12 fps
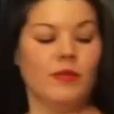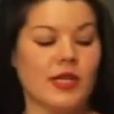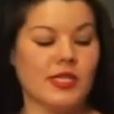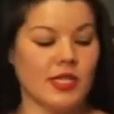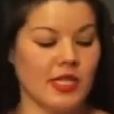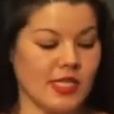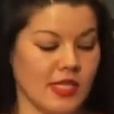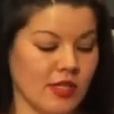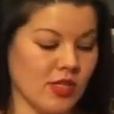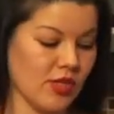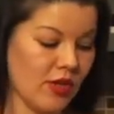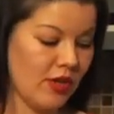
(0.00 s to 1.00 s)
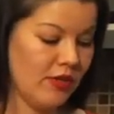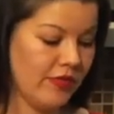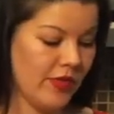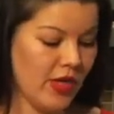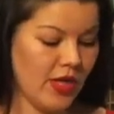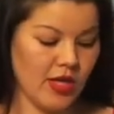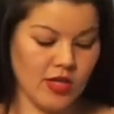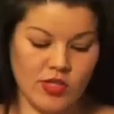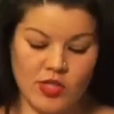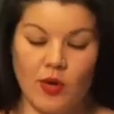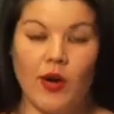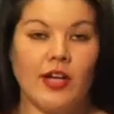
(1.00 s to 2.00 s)
makes it easy to serve.
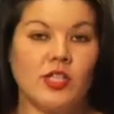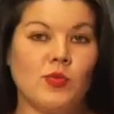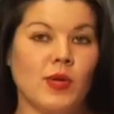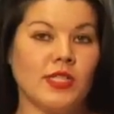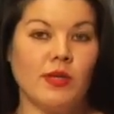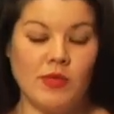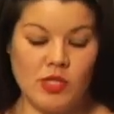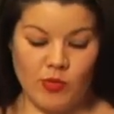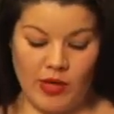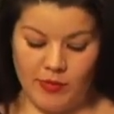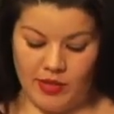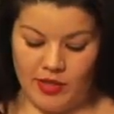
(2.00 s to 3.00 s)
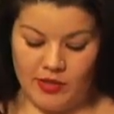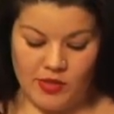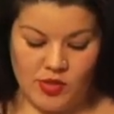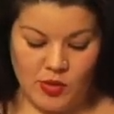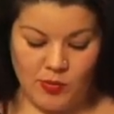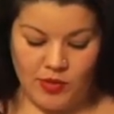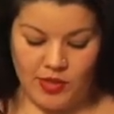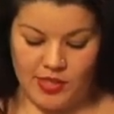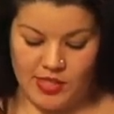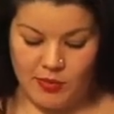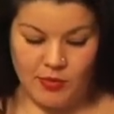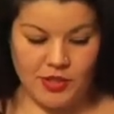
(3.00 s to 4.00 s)
So I just picked up these ramekins, super
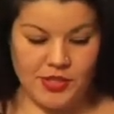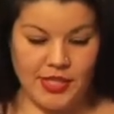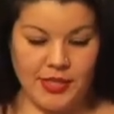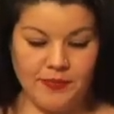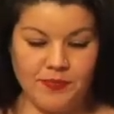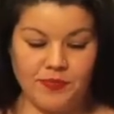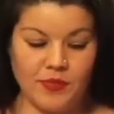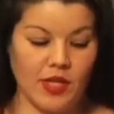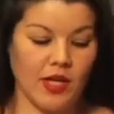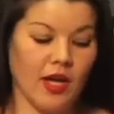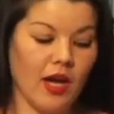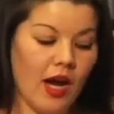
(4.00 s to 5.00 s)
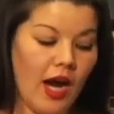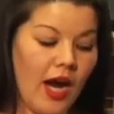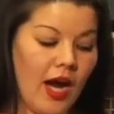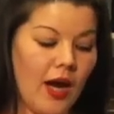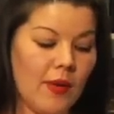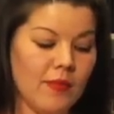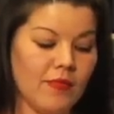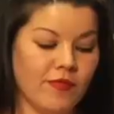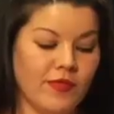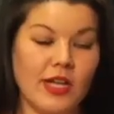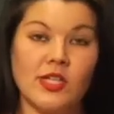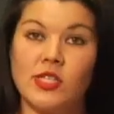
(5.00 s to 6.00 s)
easy breezy.
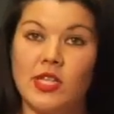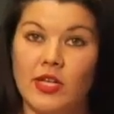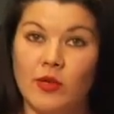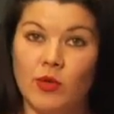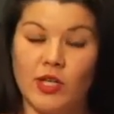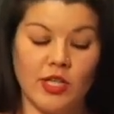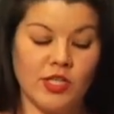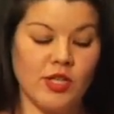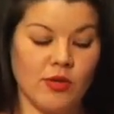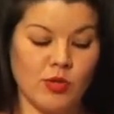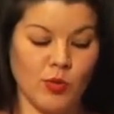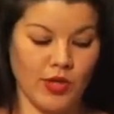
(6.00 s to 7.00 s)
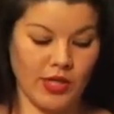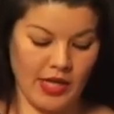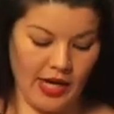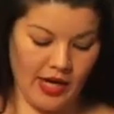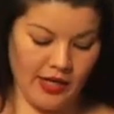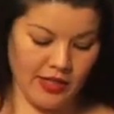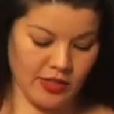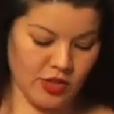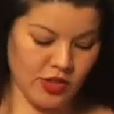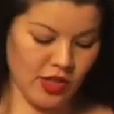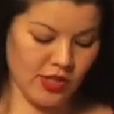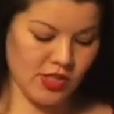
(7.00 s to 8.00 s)
Next thing we're gonna do is we're gonna add in
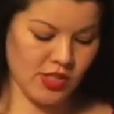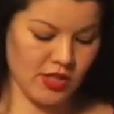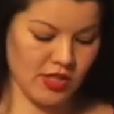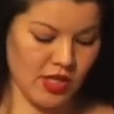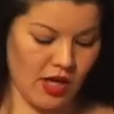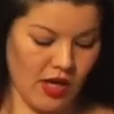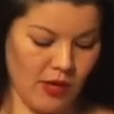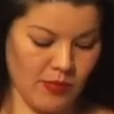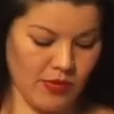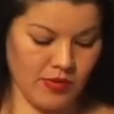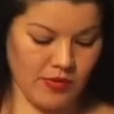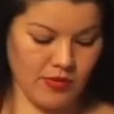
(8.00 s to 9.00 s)
just to the top